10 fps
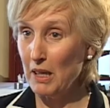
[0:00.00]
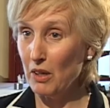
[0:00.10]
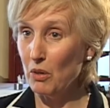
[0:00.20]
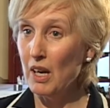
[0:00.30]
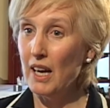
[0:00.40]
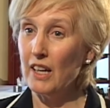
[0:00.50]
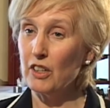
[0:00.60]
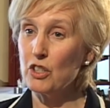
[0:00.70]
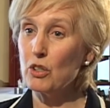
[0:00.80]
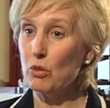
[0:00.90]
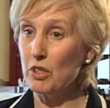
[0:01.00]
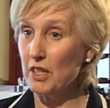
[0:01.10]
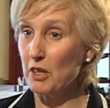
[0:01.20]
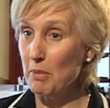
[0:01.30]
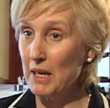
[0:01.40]
the pillow and her
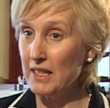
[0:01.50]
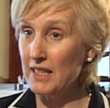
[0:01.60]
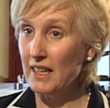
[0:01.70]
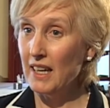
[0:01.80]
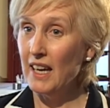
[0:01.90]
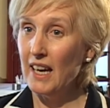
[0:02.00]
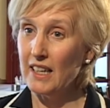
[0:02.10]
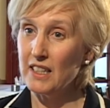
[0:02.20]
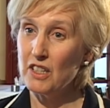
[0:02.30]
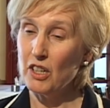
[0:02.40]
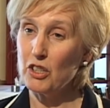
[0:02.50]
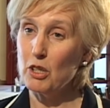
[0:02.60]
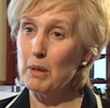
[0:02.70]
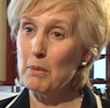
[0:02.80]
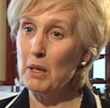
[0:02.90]
shoulders on the bed, and
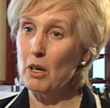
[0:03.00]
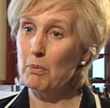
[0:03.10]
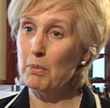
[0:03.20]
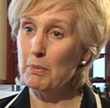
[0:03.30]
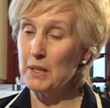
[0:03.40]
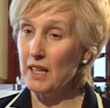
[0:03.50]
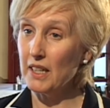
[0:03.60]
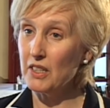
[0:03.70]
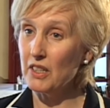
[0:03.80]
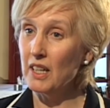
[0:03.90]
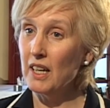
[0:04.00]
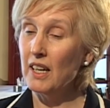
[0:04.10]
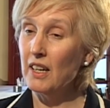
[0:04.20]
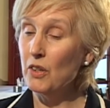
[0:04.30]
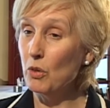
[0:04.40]
tucks her baby up beside her,
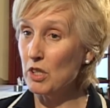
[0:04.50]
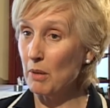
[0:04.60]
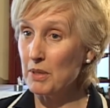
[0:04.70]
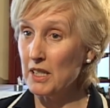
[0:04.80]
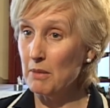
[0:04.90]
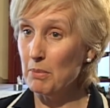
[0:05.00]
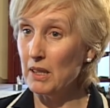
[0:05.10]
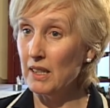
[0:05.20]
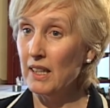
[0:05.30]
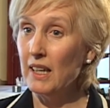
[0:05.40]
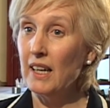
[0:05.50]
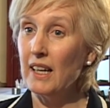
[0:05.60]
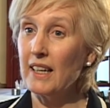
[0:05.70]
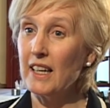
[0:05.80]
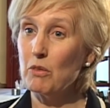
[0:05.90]
nose opposite nipple.
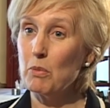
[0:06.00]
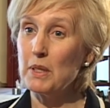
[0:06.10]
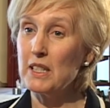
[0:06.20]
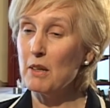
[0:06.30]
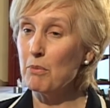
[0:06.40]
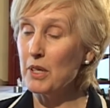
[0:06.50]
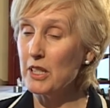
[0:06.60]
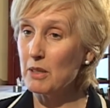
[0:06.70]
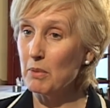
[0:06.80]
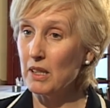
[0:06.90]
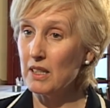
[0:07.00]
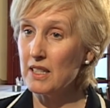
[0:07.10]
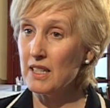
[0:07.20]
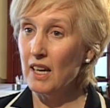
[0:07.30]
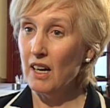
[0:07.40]
Again, it would be the same
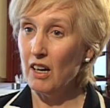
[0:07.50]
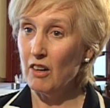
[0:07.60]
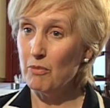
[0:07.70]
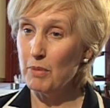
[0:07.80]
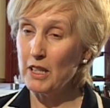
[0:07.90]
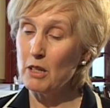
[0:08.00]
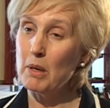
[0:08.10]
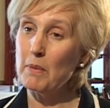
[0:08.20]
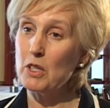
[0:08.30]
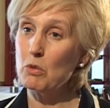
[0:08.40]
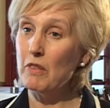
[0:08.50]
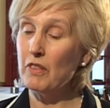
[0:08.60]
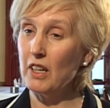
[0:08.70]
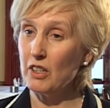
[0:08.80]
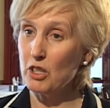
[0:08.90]
principles of bringing the baby
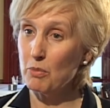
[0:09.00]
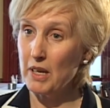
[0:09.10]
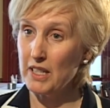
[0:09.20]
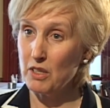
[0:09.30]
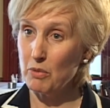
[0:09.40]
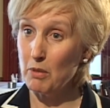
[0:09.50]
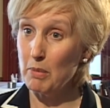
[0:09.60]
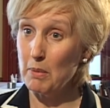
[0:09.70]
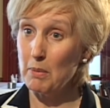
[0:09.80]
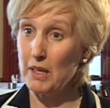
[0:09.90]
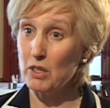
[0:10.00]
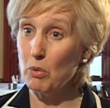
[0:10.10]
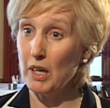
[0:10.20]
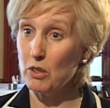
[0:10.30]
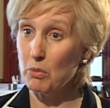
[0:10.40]
swiftly onto the breast when the baby makes
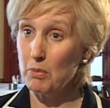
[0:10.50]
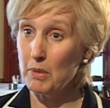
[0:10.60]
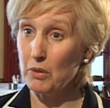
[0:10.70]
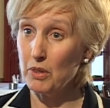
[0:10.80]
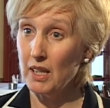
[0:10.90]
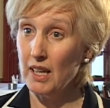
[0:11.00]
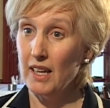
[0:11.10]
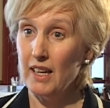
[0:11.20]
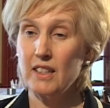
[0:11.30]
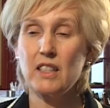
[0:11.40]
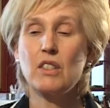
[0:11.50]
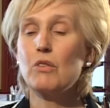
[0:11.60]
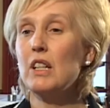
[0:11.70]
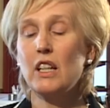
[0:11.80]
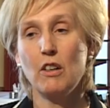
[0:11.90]
a wide open mouth. This is
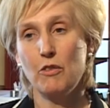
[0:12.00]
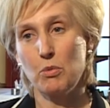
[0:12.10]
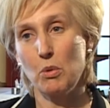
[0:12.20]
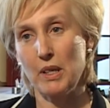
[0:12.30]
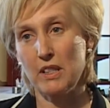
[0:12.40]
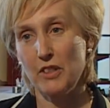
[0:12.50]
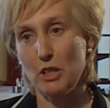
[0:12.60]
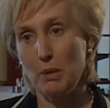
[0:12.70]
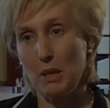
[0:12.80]
a really comfortable way to feed a